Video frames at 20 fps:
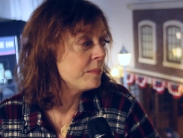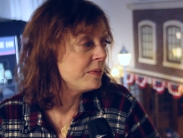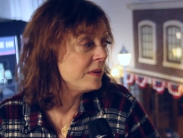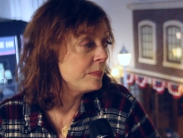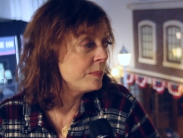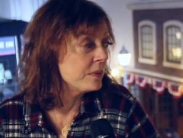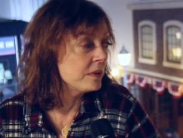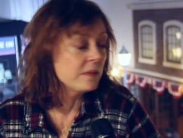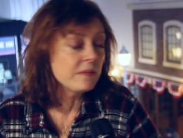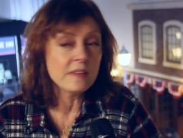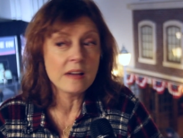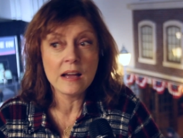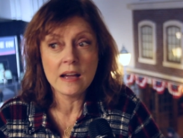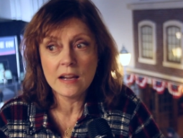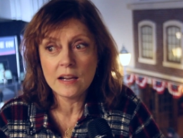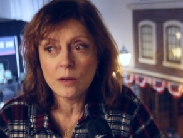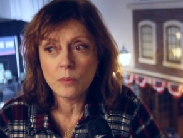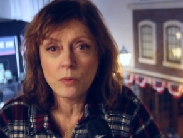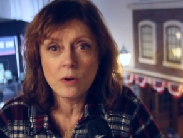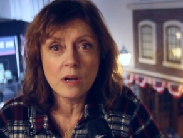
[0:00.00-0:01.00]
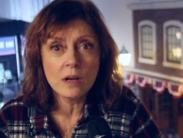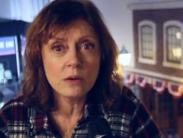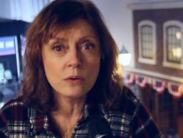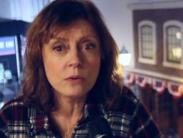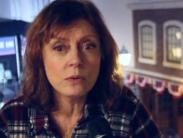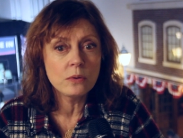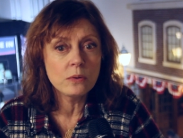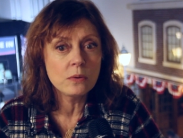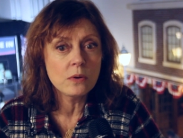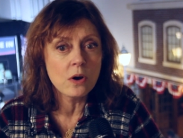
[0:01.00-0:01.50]
the people of Iowa
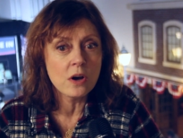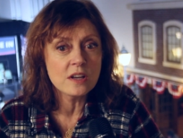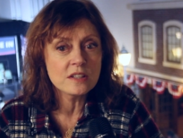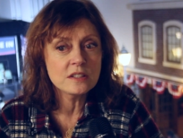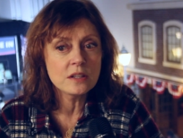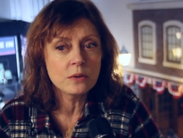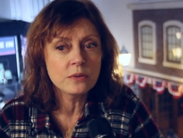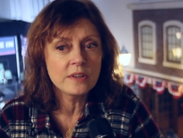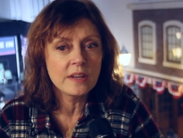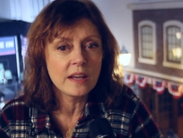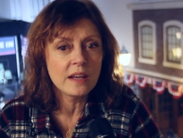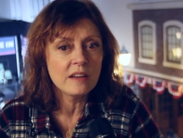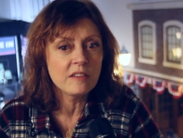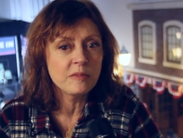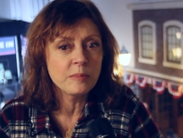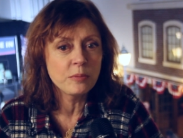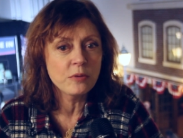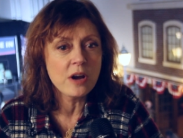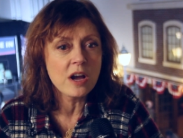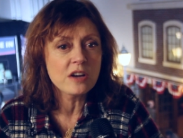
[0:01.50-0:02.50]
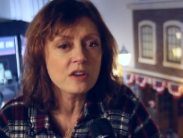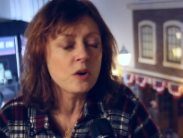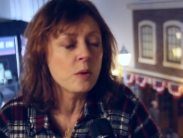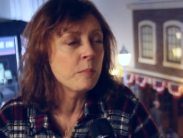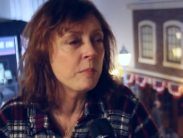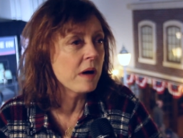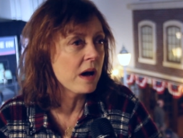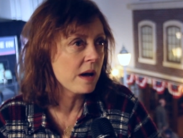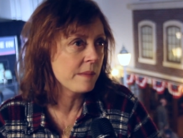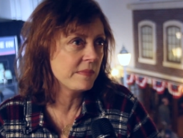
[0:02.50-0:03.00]
who also gave Barack
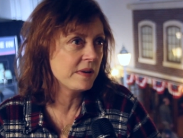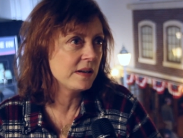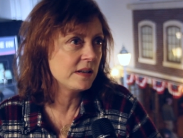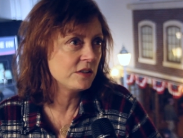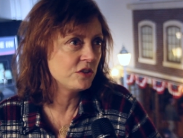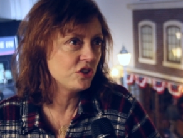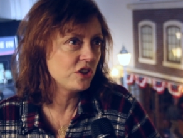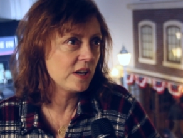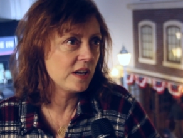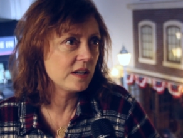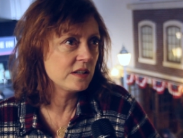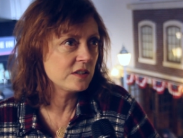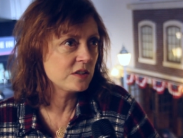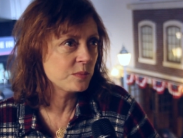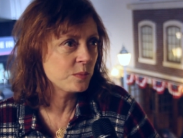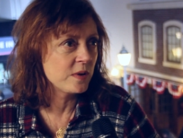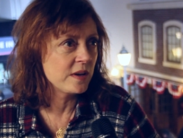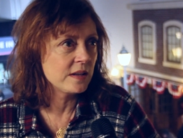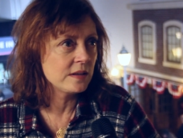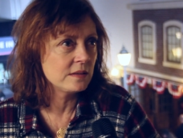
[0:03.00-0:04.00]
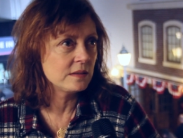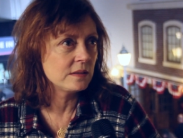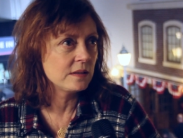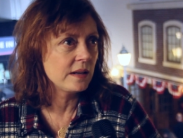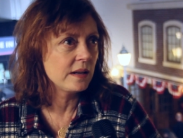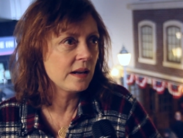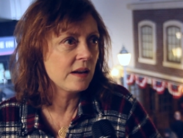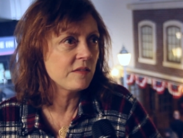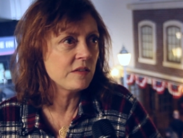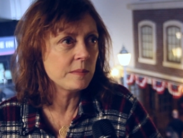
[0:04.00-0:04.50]
Obama a chance when
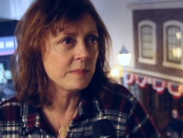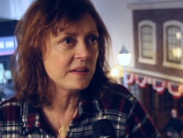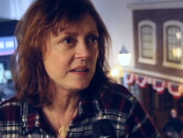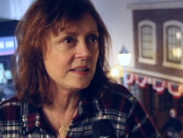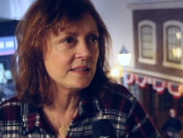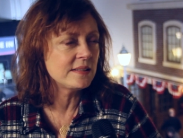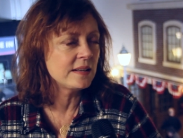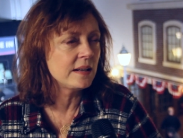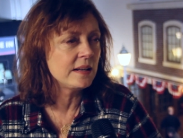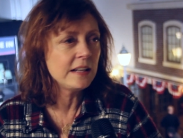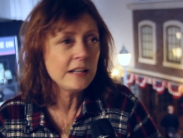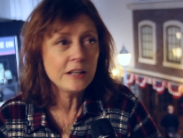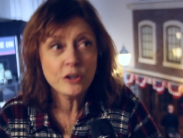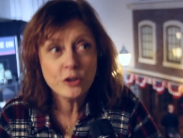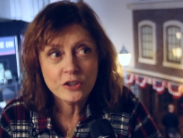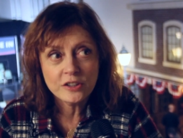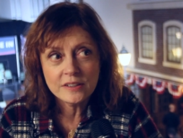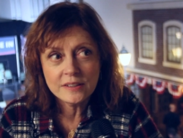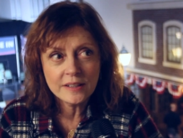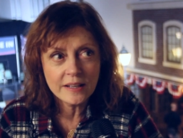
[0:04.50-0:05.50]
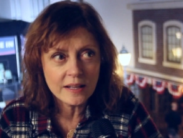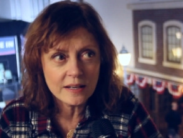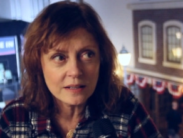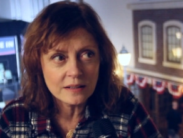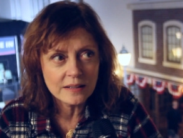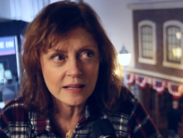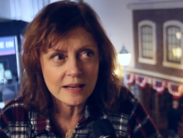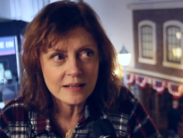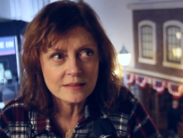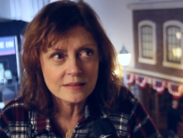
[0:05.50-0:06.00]
everybody said he couldn't get
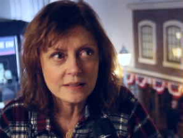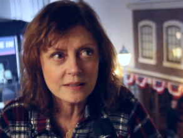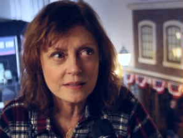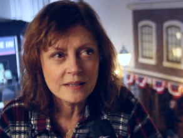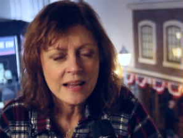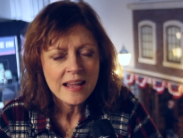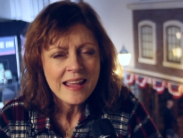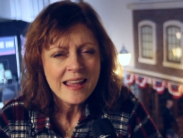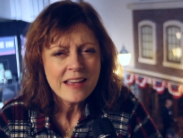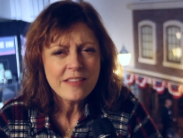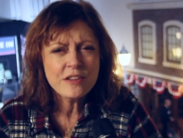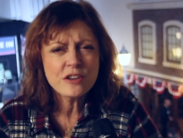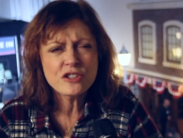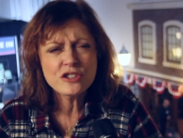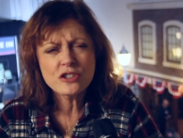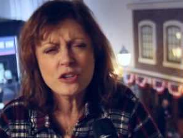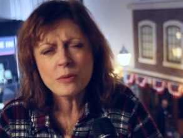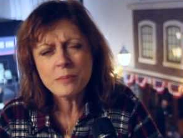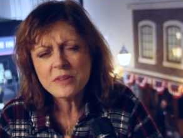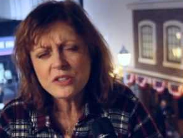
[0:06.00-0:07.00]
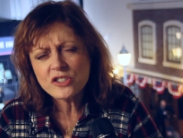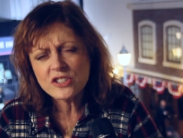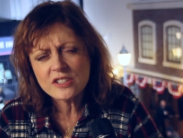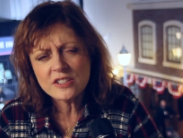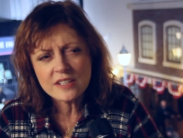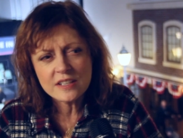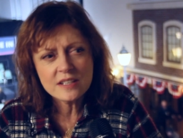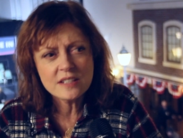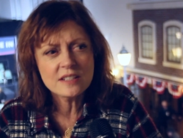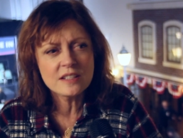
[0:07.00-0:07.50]
elected. And there's so much
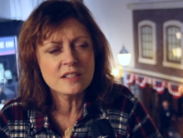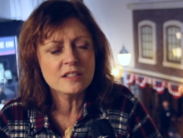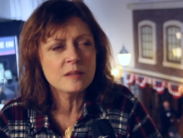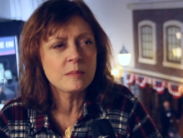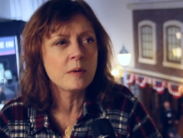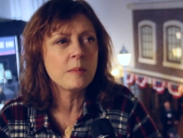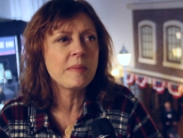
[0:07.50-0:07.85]
cynicism